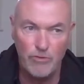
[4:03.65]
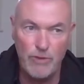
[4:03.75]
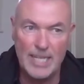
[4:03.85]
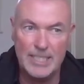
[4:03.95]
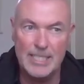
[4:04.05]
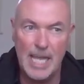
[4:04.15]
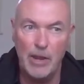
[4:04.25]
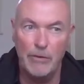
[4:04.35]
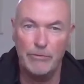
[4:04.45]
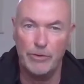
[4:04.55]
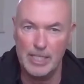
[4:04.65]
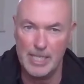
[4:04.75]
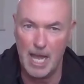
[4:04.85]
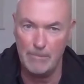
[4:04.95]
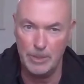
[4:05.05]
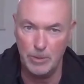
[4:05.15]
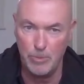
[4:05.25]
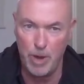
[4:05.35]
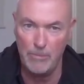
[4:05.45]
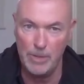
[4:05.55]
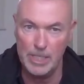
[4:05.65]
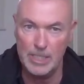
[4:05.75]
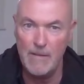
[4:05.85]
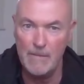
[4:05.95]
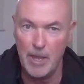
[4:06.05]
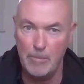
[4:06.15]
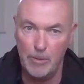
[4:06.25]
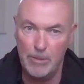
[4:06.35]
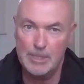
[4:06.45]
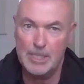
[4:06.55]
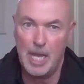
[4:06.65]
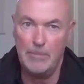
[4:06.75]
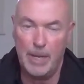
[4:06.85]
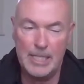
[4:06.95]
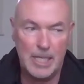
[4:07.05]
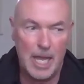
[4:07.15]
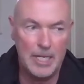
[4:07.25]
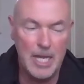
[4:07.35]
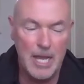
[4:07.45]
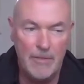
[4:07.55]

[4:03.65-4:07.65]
red and yellow, for example, two primaries, and you put them side by side,